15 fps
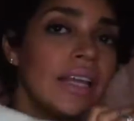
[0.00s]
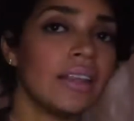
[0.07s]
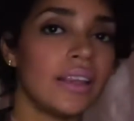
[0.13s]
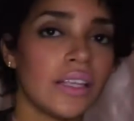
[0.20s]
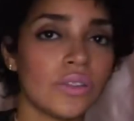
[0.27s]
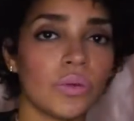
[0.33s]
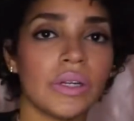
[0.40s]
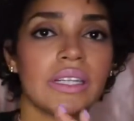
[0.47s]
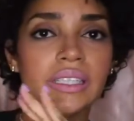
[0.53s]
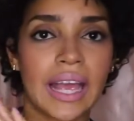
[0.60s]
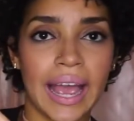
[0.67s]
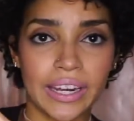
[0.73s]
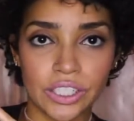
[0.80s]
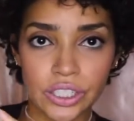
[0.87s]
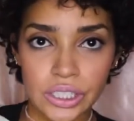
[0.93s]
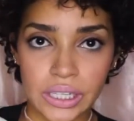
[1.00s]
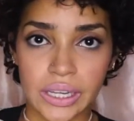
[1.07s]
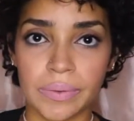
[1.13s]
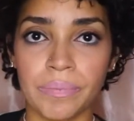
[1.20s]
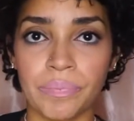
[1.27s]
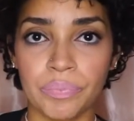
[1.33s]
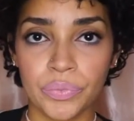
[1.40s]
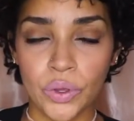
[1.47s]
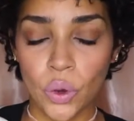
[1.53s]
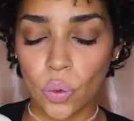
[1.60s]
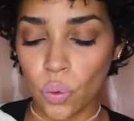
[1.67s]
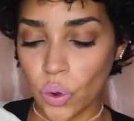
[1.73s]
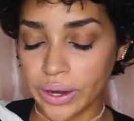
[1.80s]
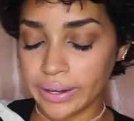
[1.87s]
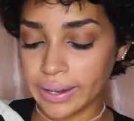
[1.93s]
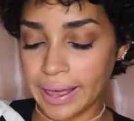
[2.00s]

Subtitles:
This one is actually one